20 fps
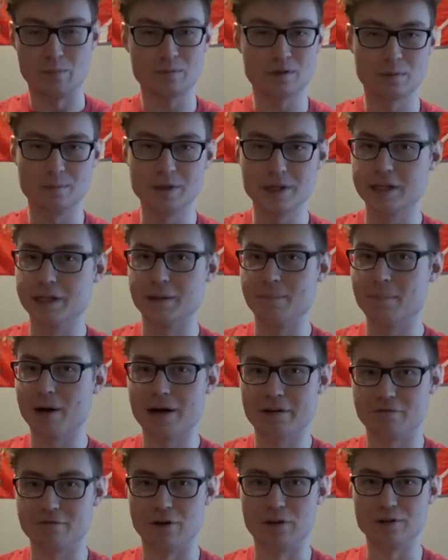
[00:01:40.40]
completely
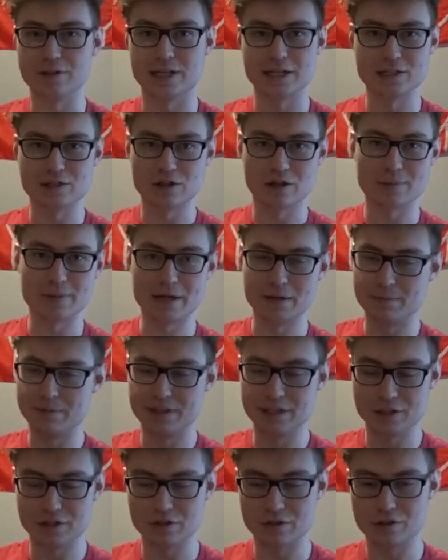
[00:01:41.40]
my fault that I took him out of
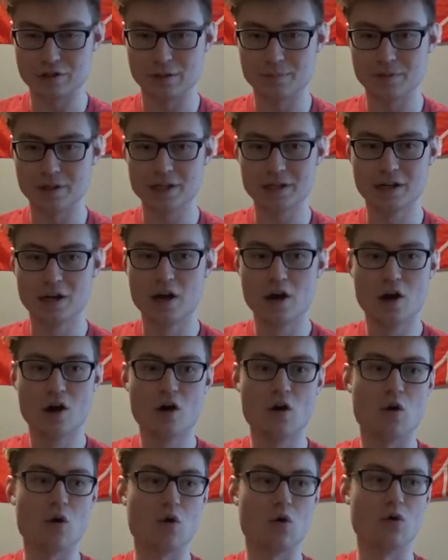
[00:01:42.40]
position or something,
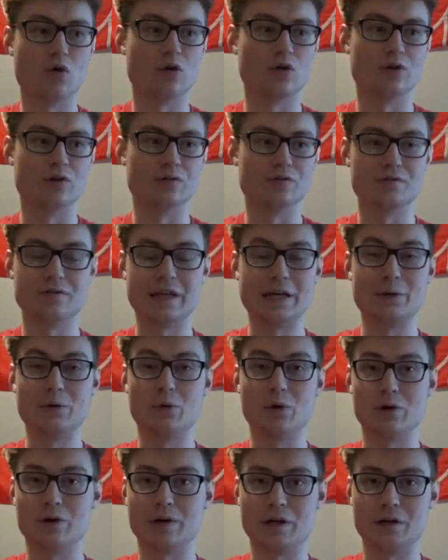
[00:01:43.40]
or they
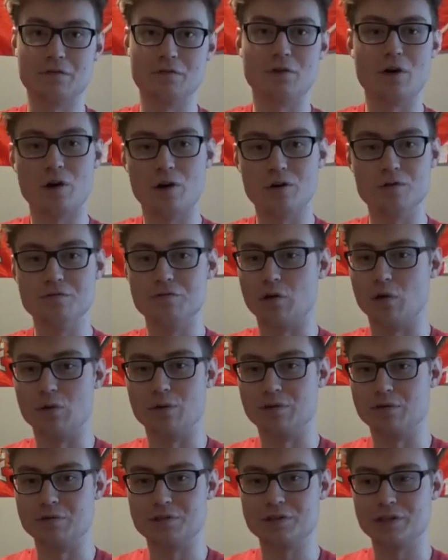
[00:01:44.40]
weren't involved,
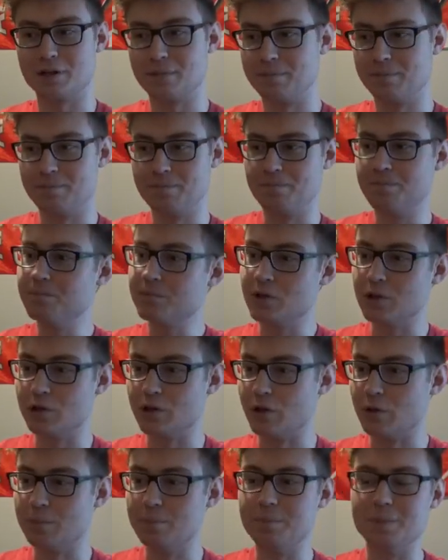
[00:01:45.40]
or some
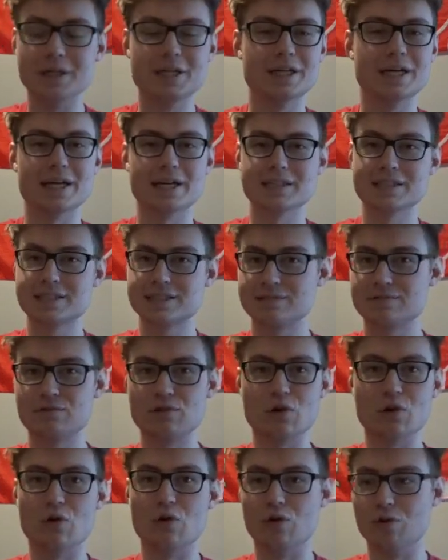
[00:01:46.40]
BS
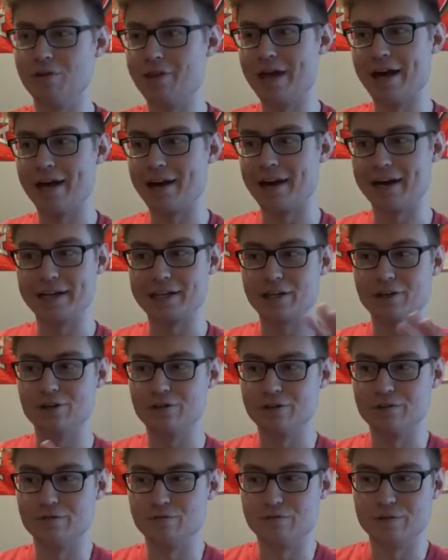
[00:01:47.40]
goal that I
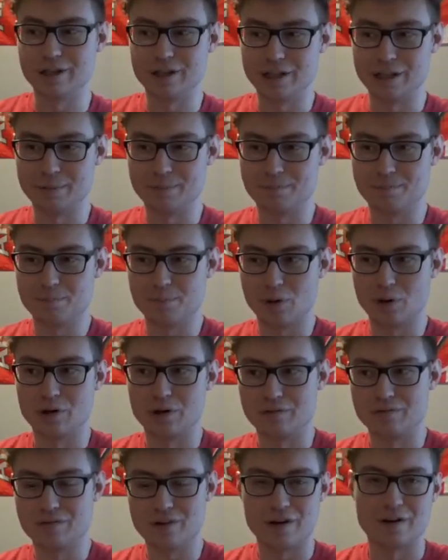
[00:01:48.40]
couldn't really
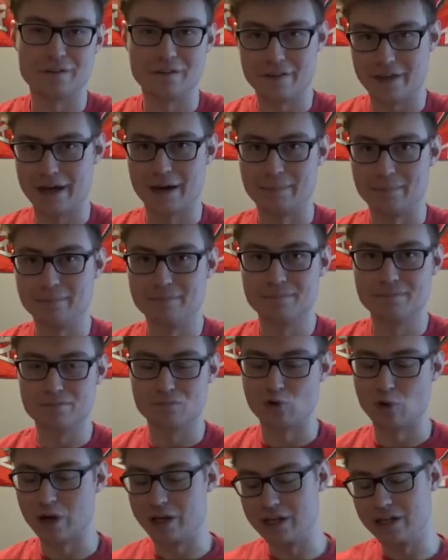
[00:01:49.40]
put on them.
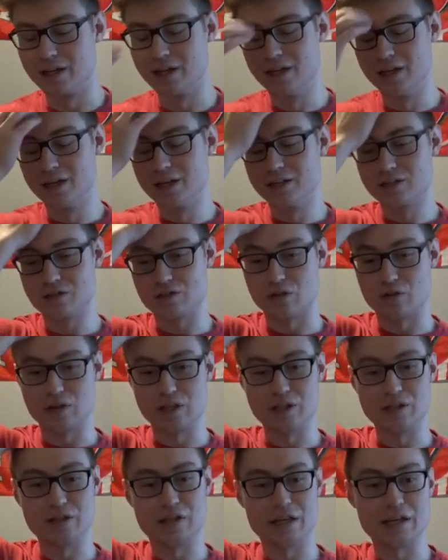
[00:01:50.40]
Right, so
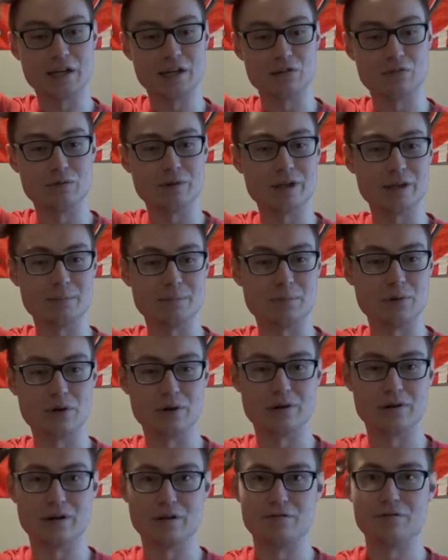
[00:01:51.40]
they didn't really
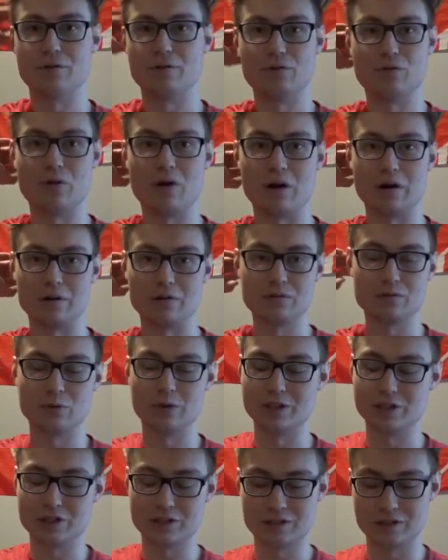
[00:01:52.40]
put a foot wrong,
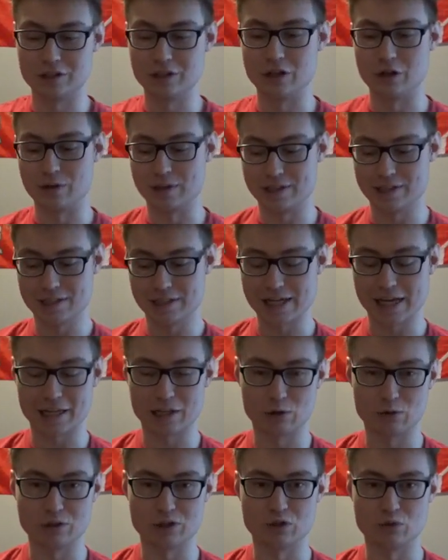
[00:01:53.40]
which is
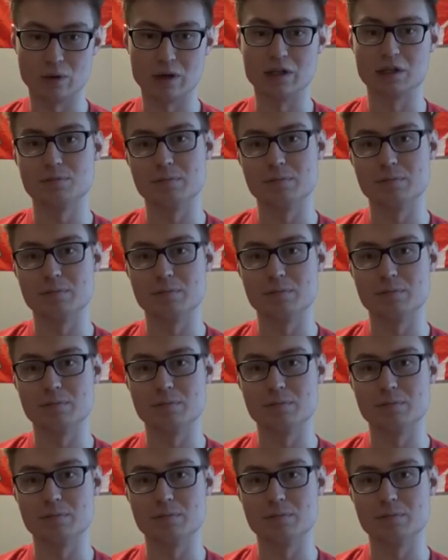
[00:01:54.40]
exactly what you want,